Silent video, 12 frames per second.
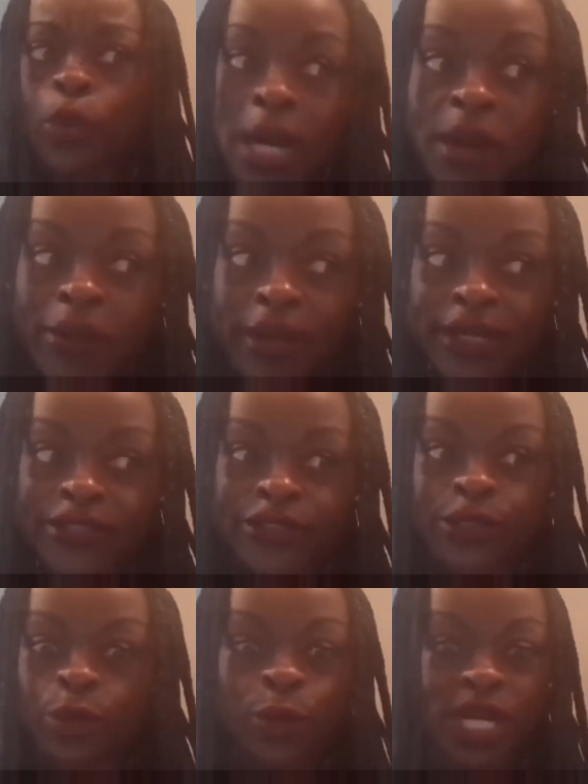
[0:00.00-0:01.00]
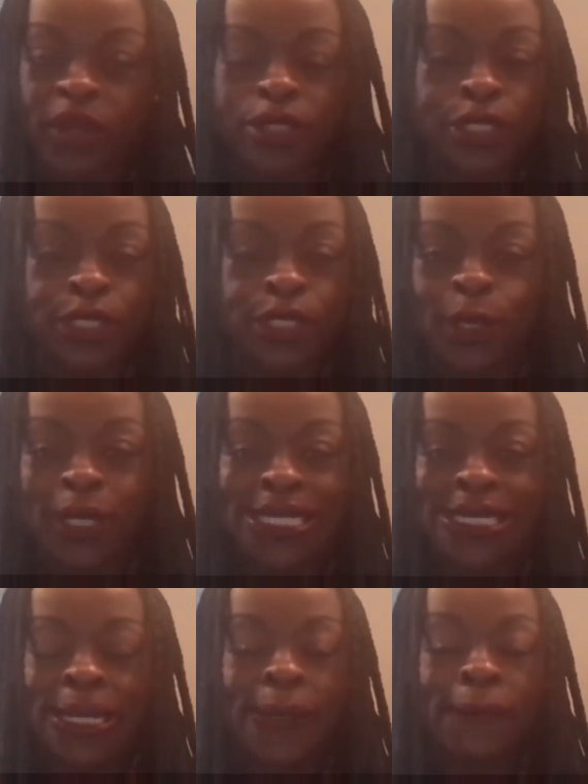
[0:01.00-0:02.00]
who I was or what I was
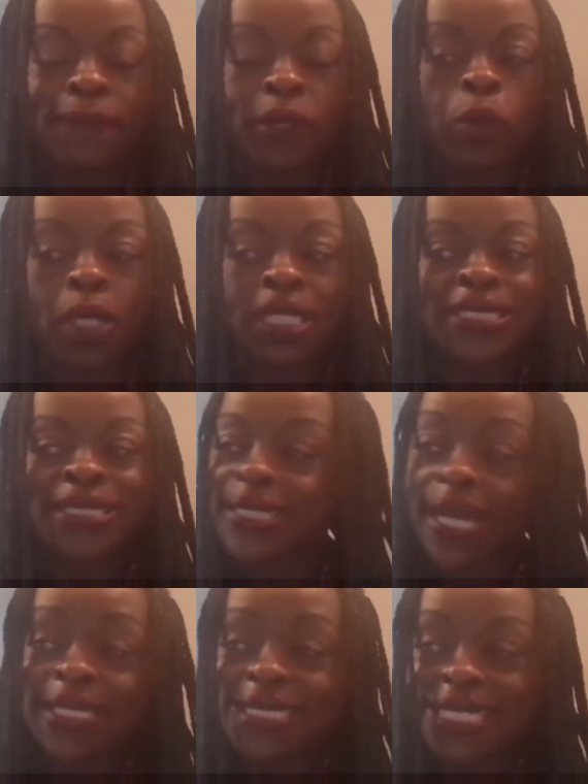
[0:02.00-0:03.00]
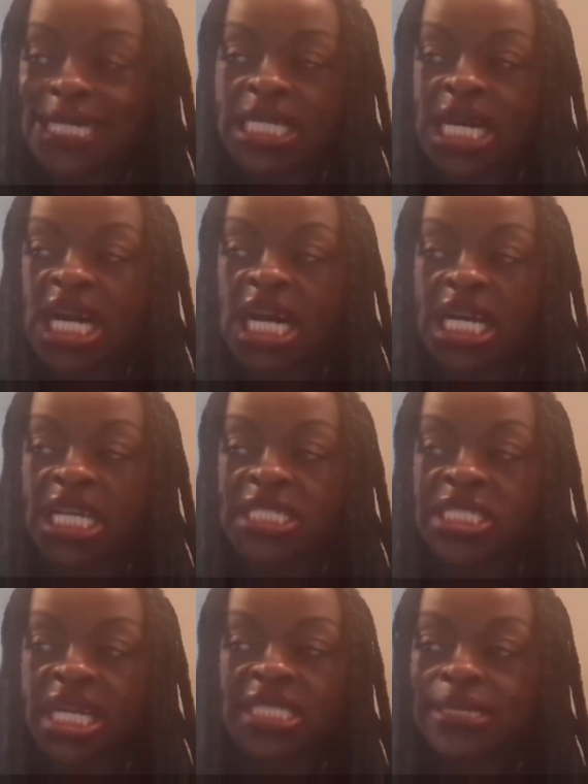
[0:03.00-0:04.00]
doing. But once it kicked in,
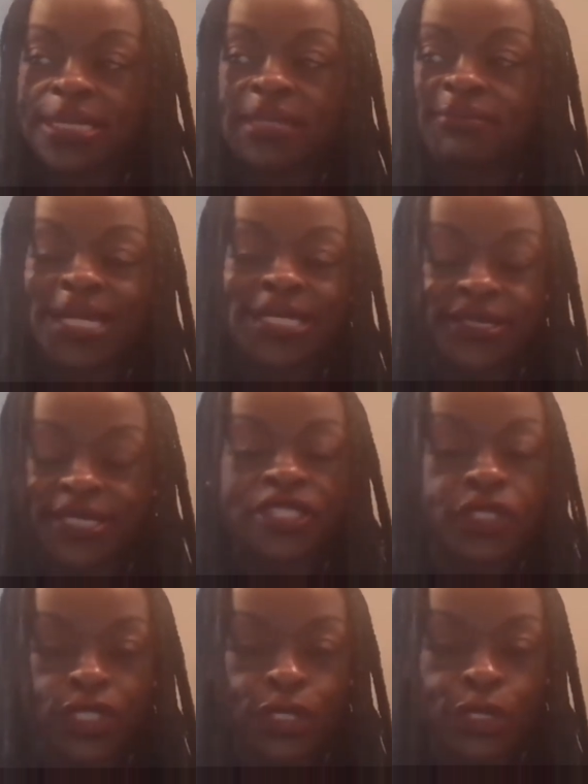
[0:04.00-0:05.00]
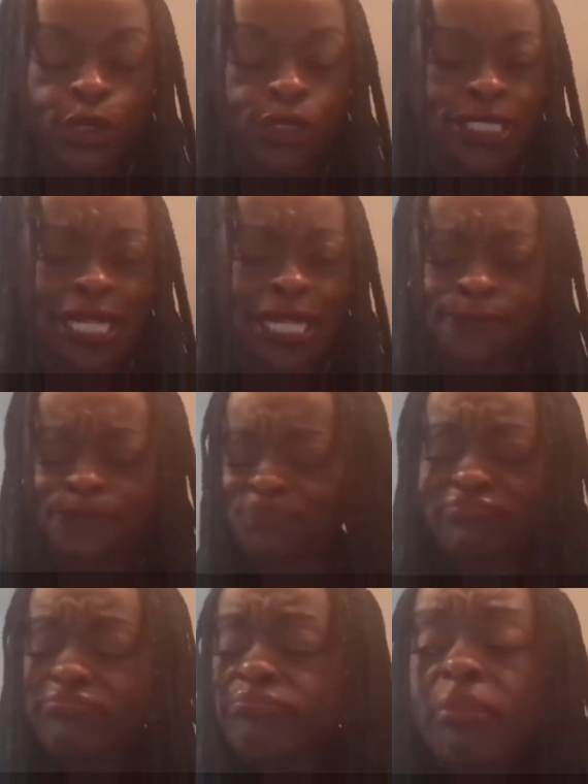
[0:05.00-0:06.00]
I texted my sister using
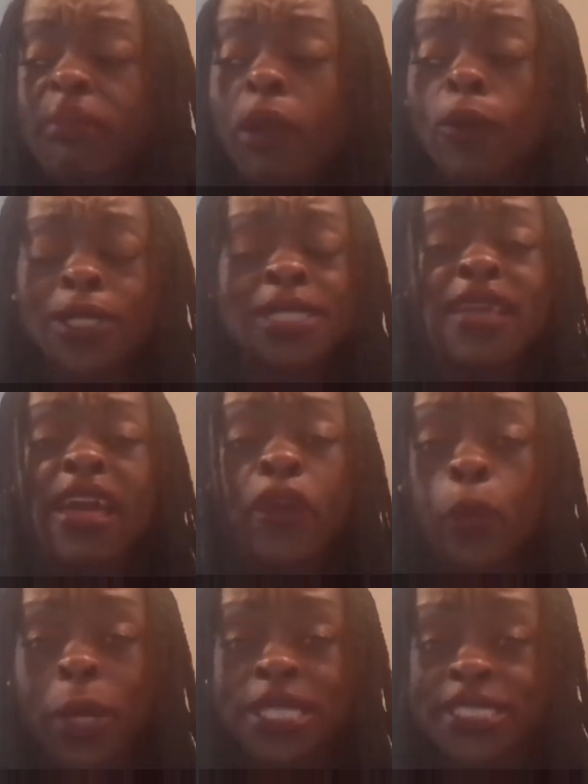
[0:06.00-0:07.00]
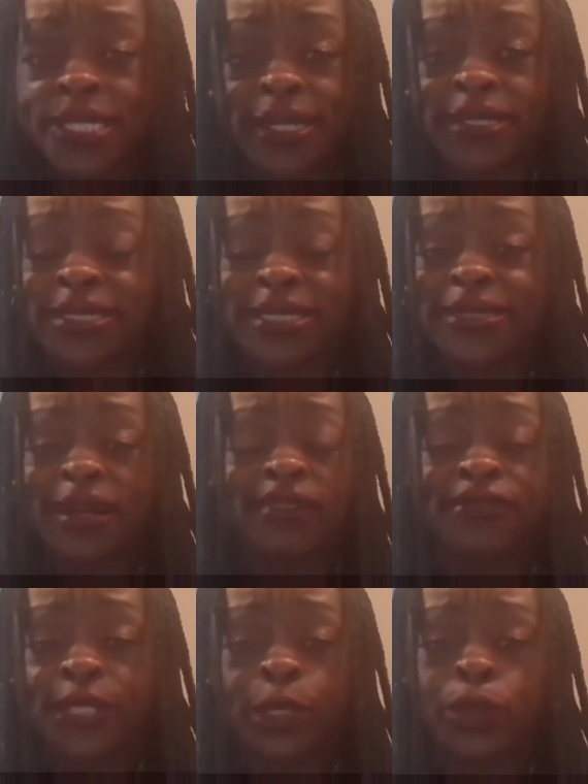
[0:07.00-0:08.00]
one of the other residents'
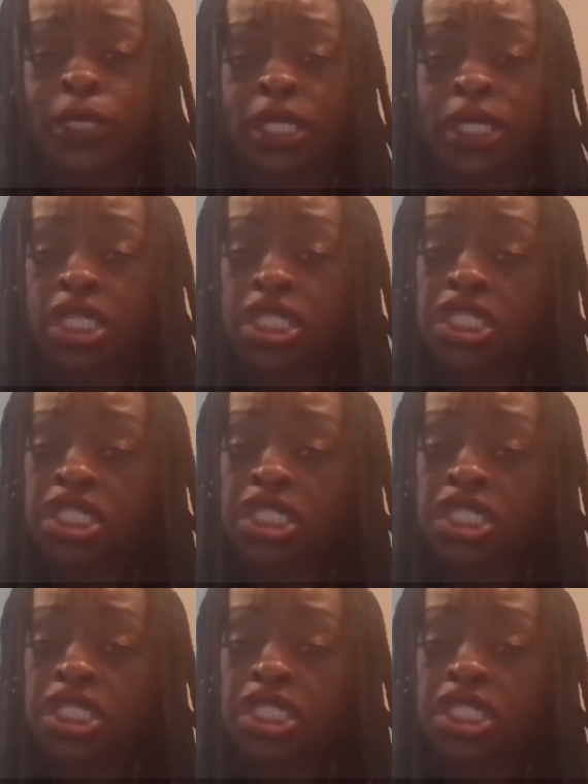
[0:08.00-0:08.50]
cell phone.